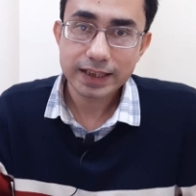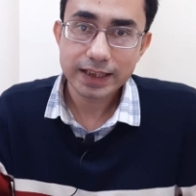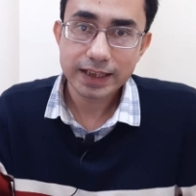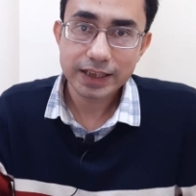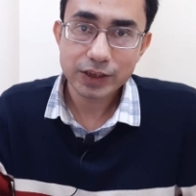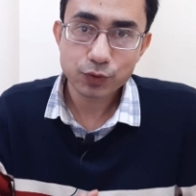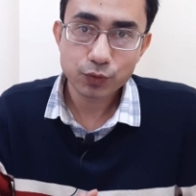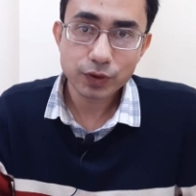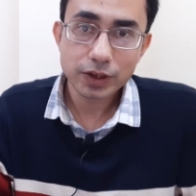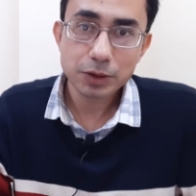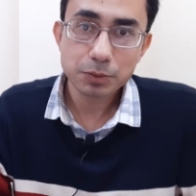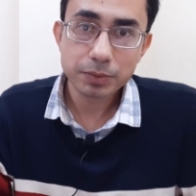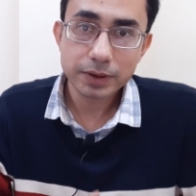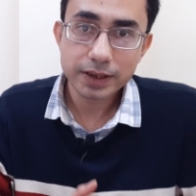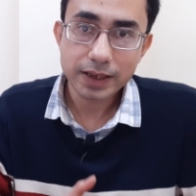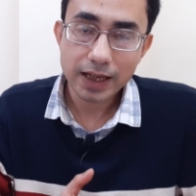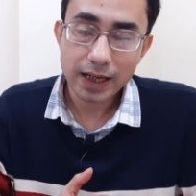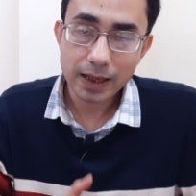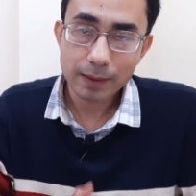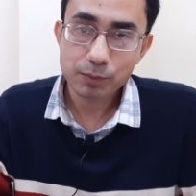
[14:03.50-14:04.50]
it will
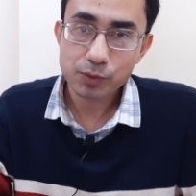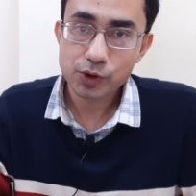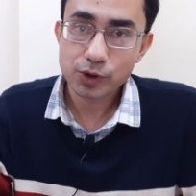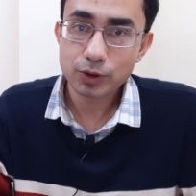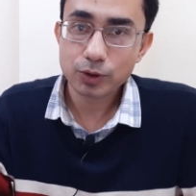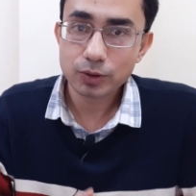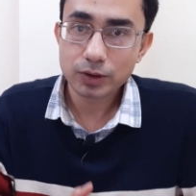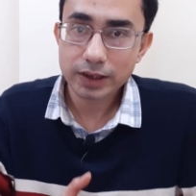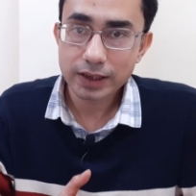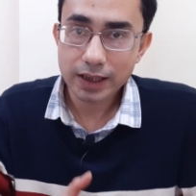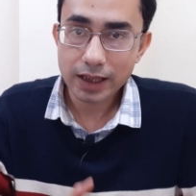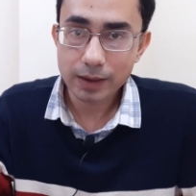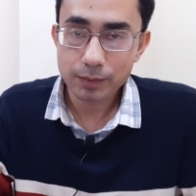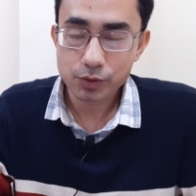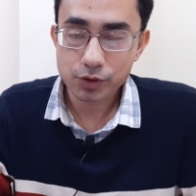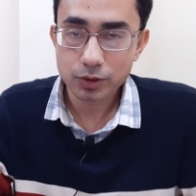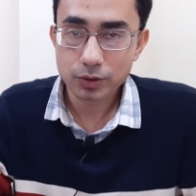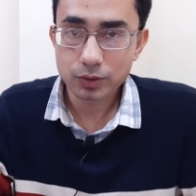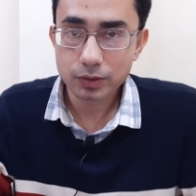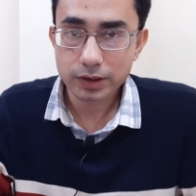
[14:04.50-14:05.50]
be absolutely,
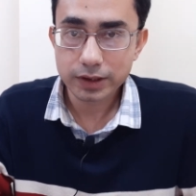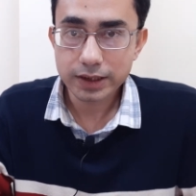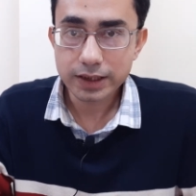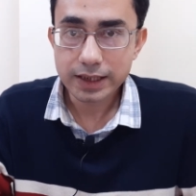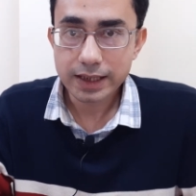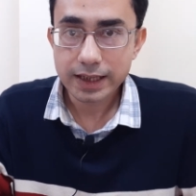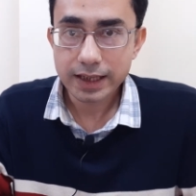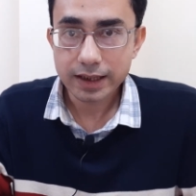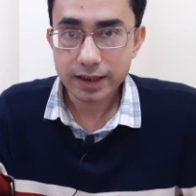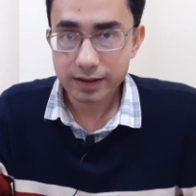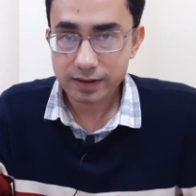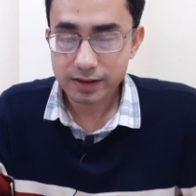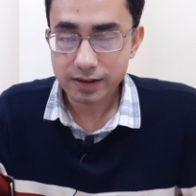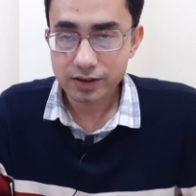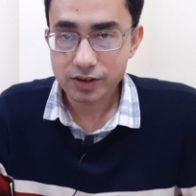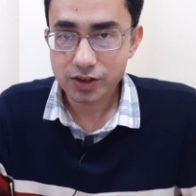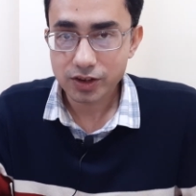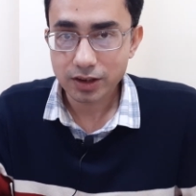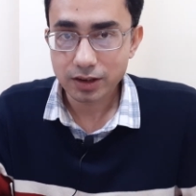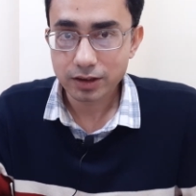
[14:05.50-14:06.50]
absolutely
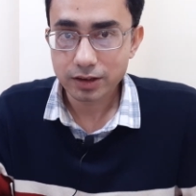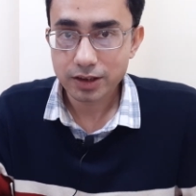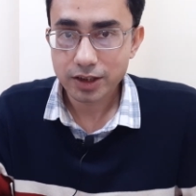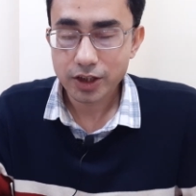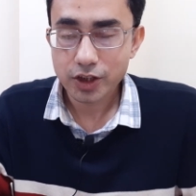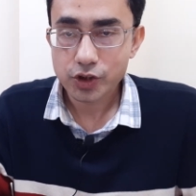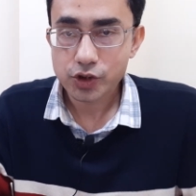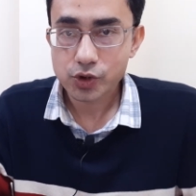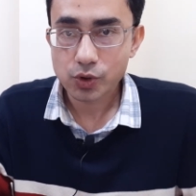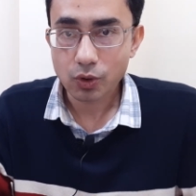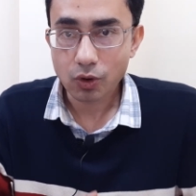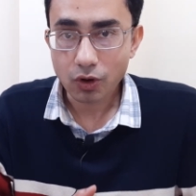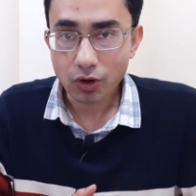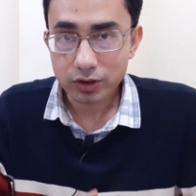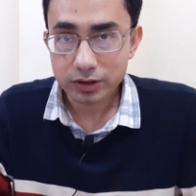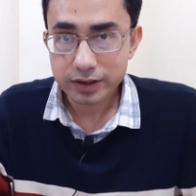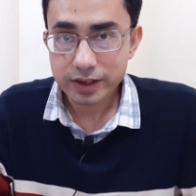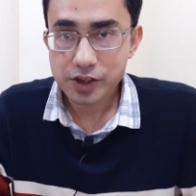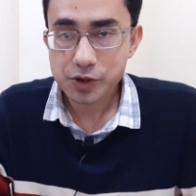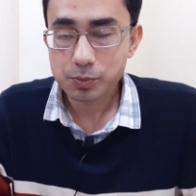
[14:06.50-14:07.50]
essential. So
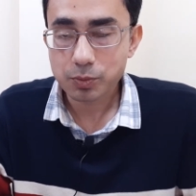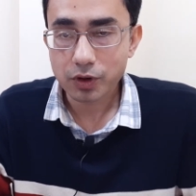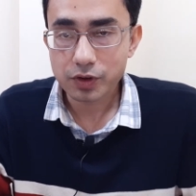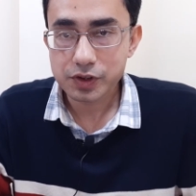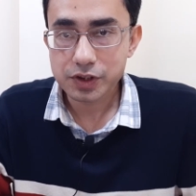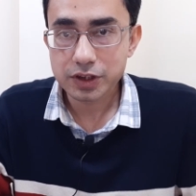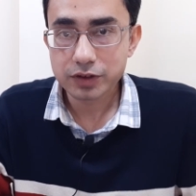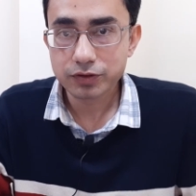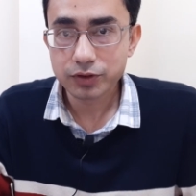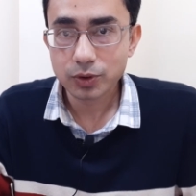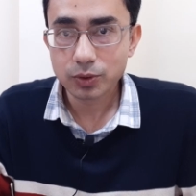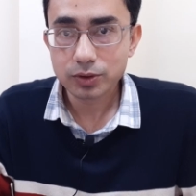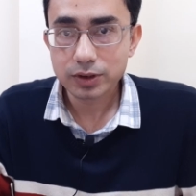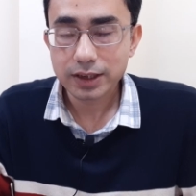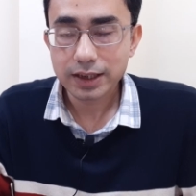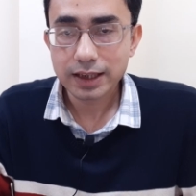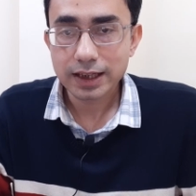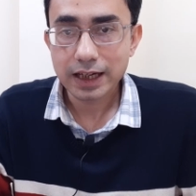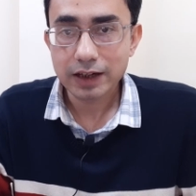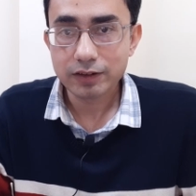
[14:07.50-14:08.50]
on this positive note,
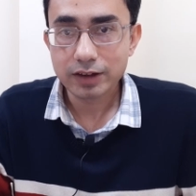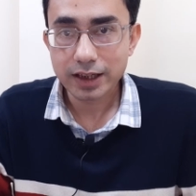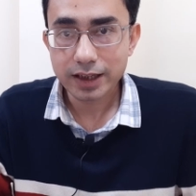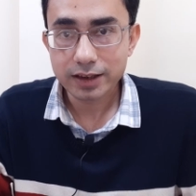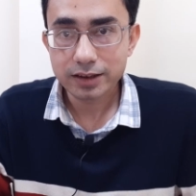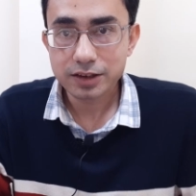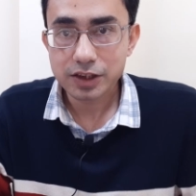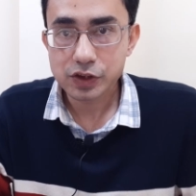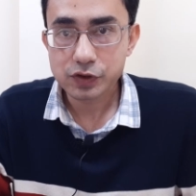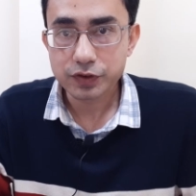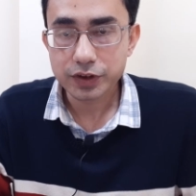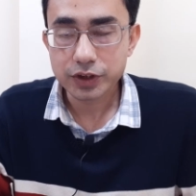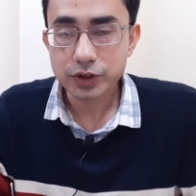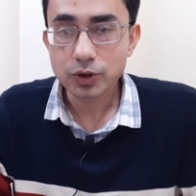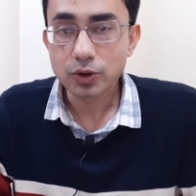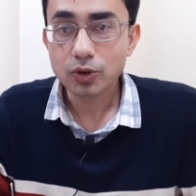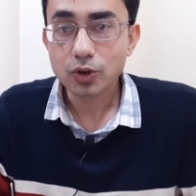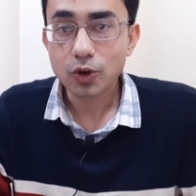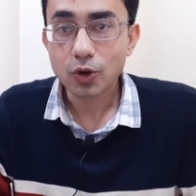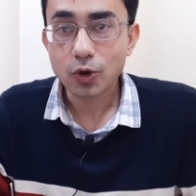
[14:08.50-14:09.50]
I will end this
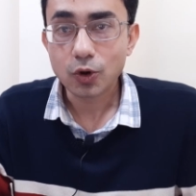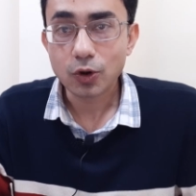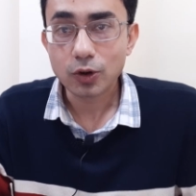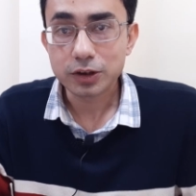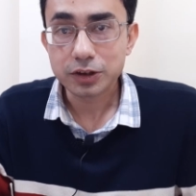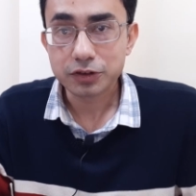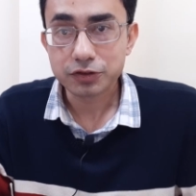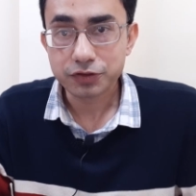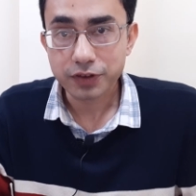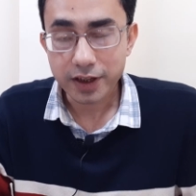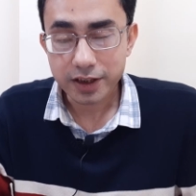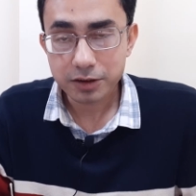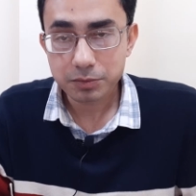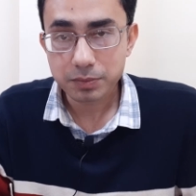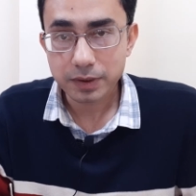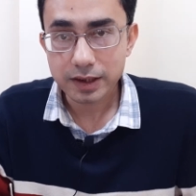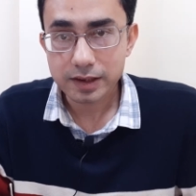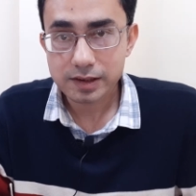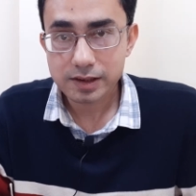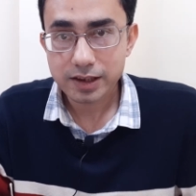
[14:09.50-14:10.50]
video. All the very
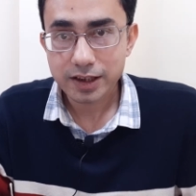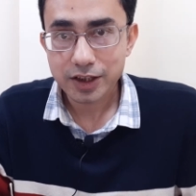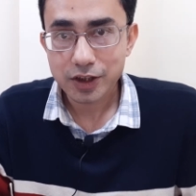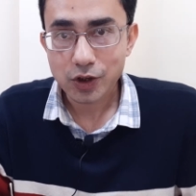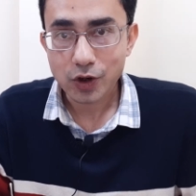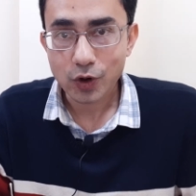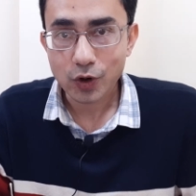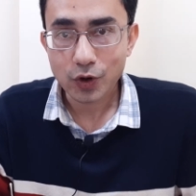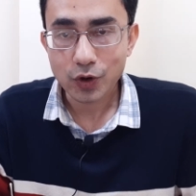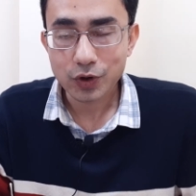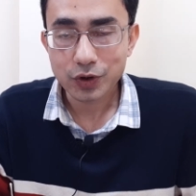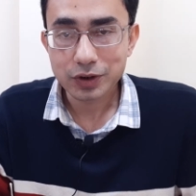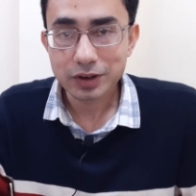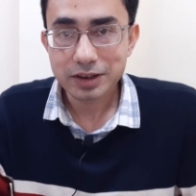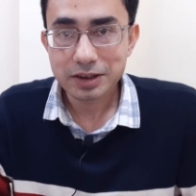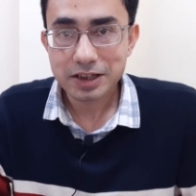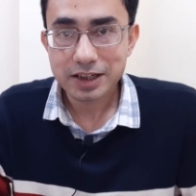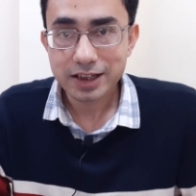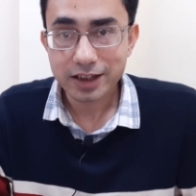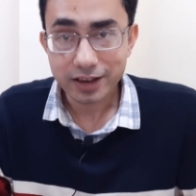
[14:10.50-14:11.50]
best on
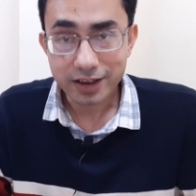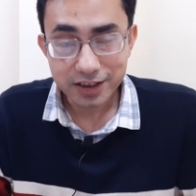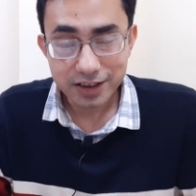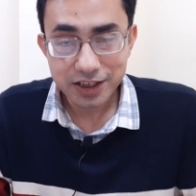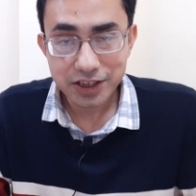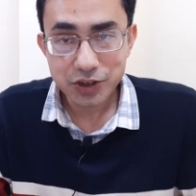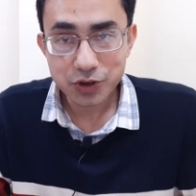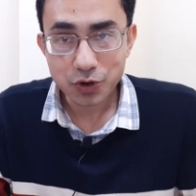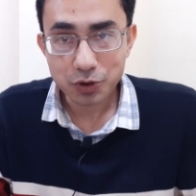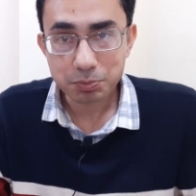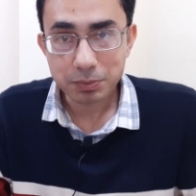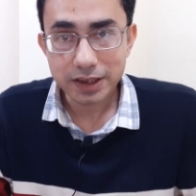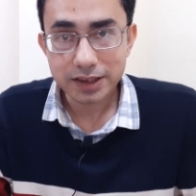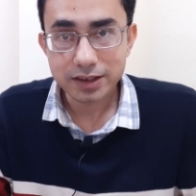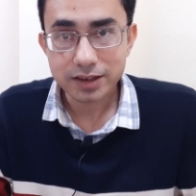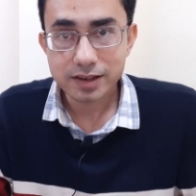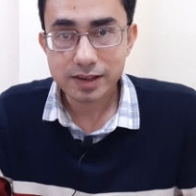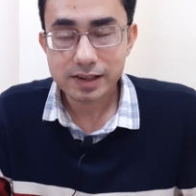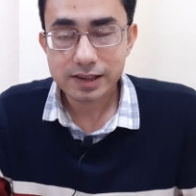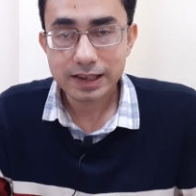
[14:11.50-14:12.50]
correcting your
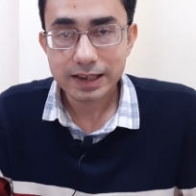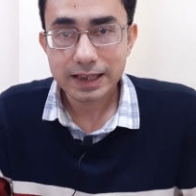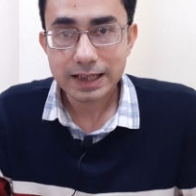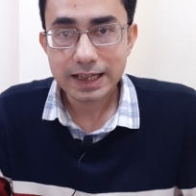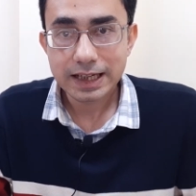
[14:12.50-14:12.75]
methods